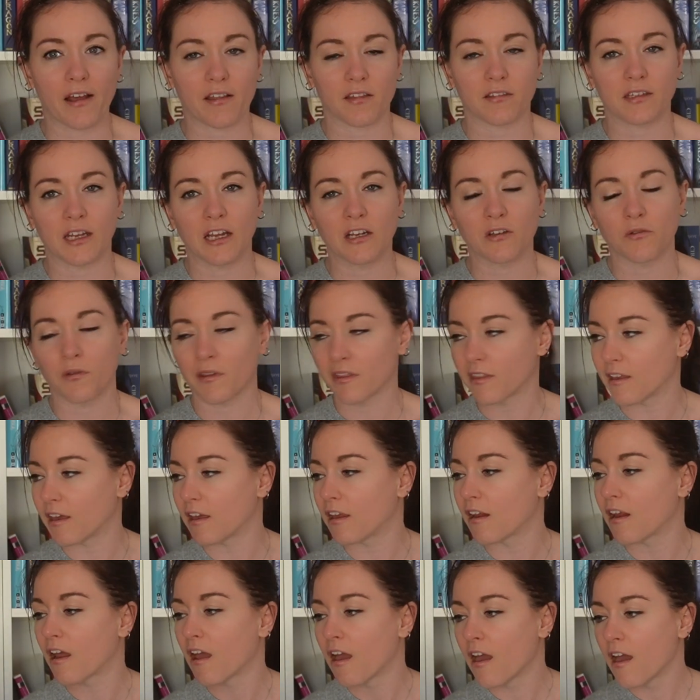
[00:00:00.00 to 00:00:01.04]
stand with
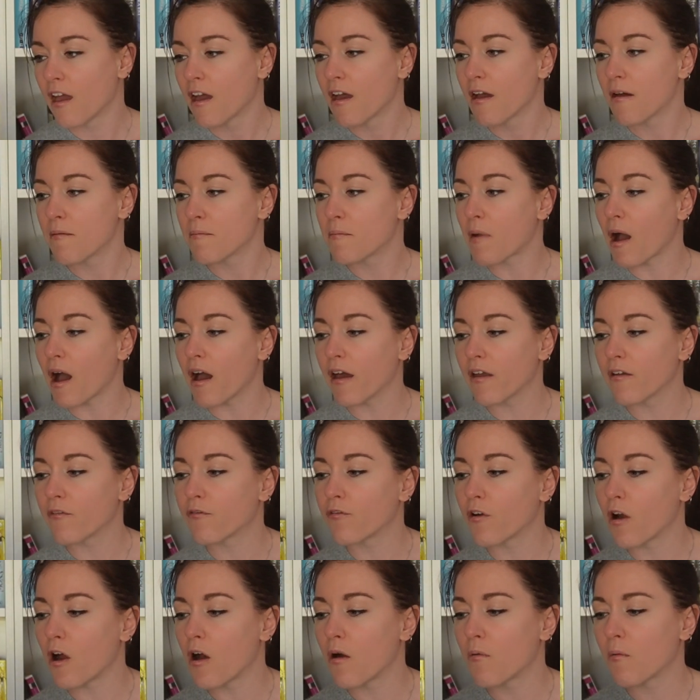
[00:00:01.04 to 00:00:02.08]
it. But
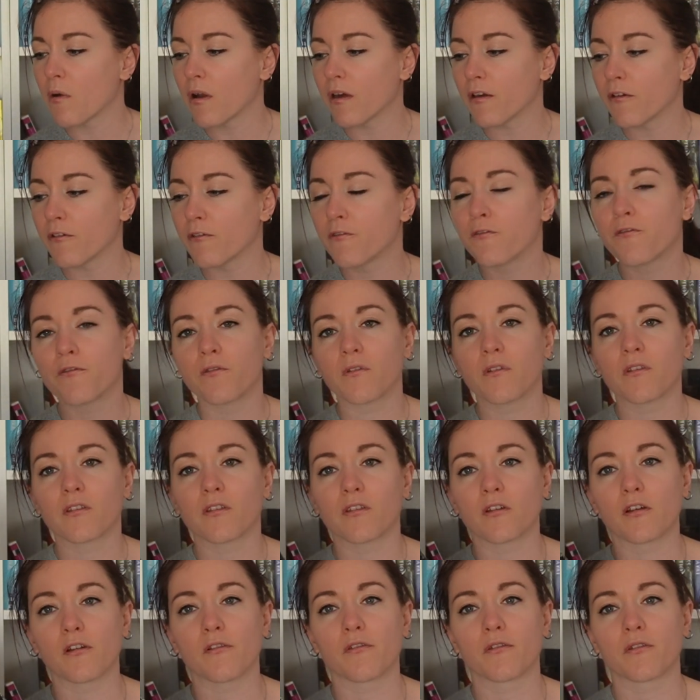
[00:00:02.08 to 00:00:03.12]
from what I've
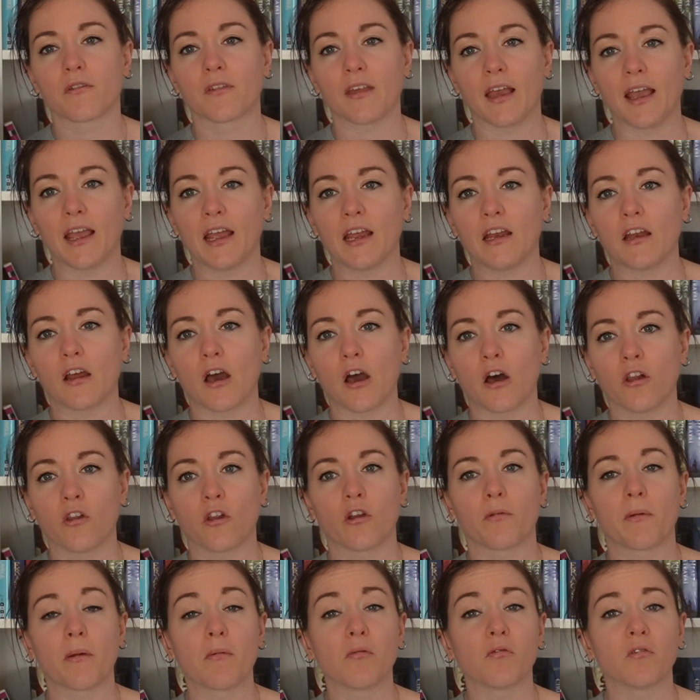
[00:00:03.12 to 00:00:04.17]
sort of seen, a lot
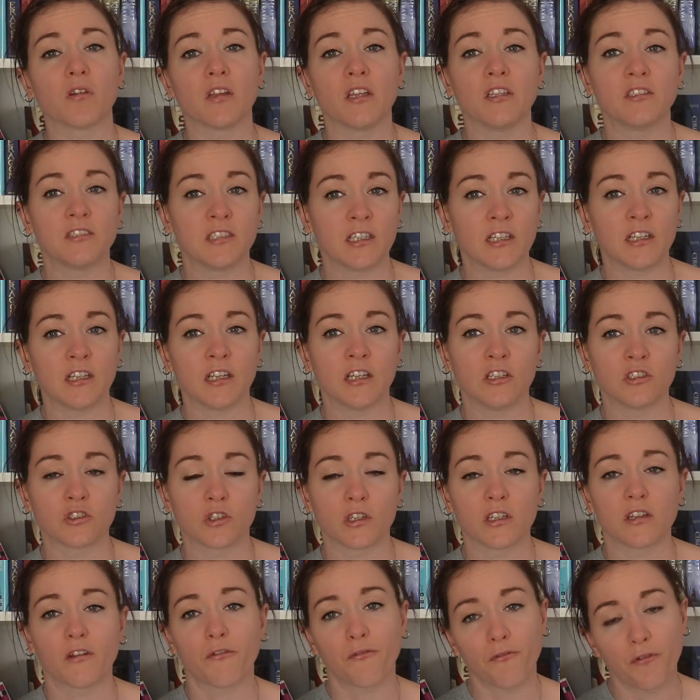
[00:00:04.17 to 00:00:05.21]
of people really did enjoy
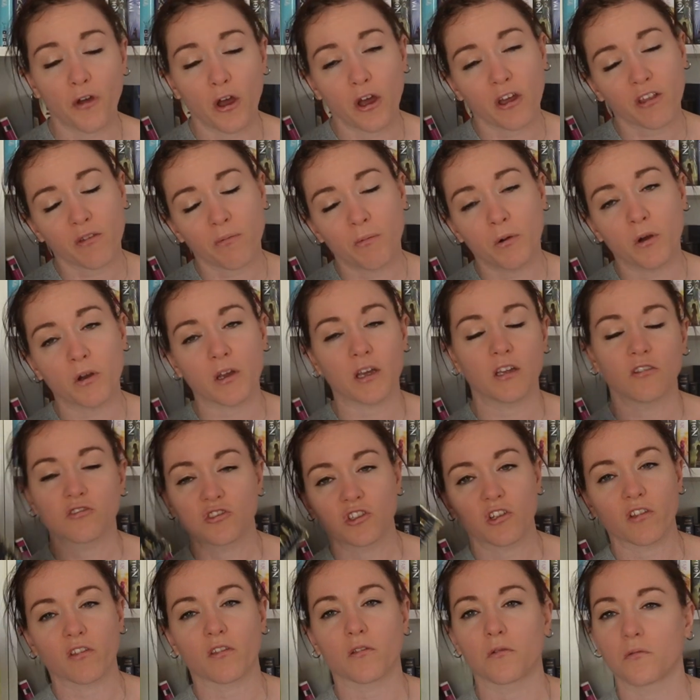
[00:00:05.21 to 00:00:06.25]
the first book. It's
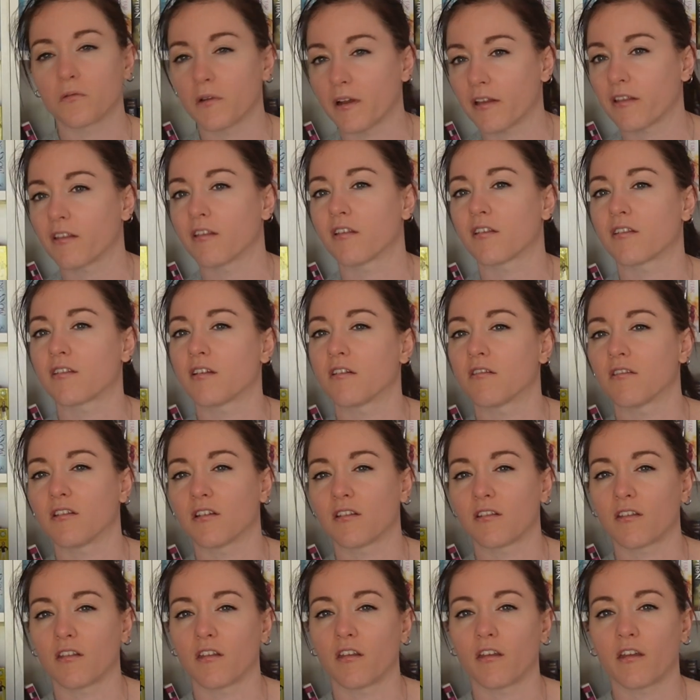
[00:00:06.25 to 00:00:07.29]
just the rest of the
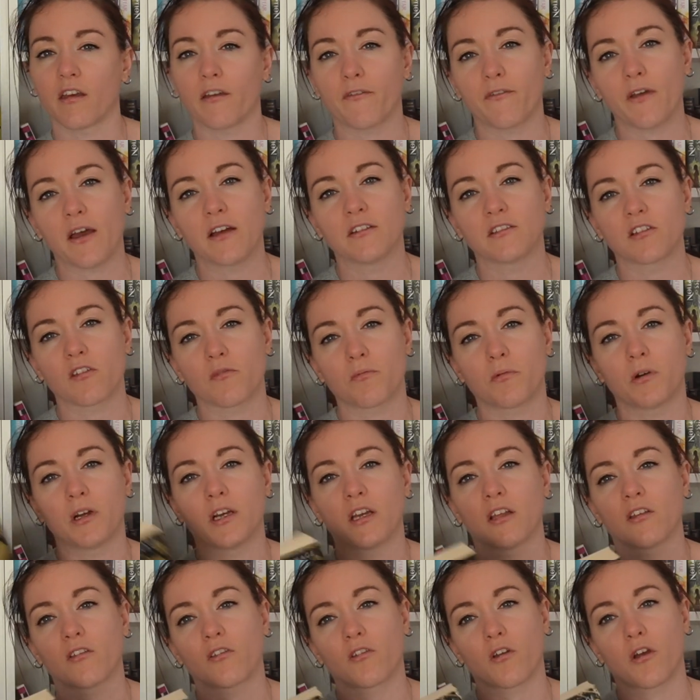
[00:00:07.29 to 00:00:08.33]
series that they found
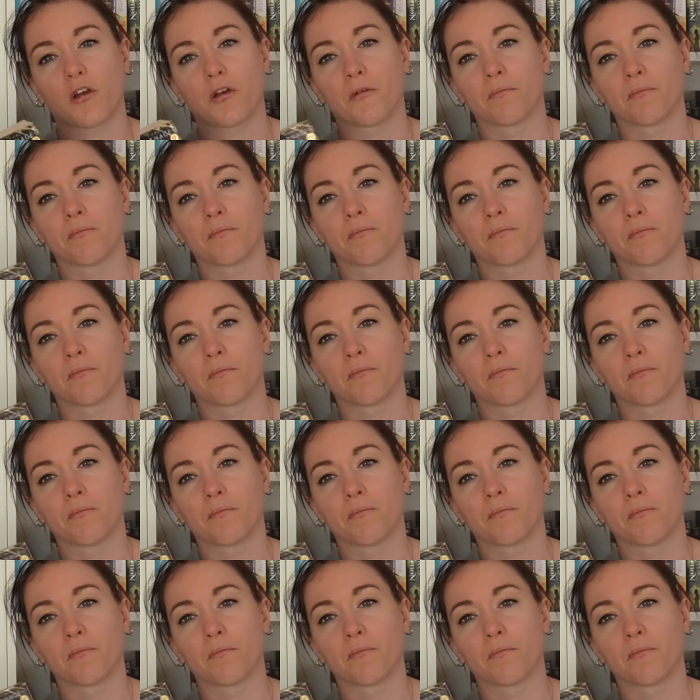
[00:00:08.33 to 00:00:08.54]
disappointing, so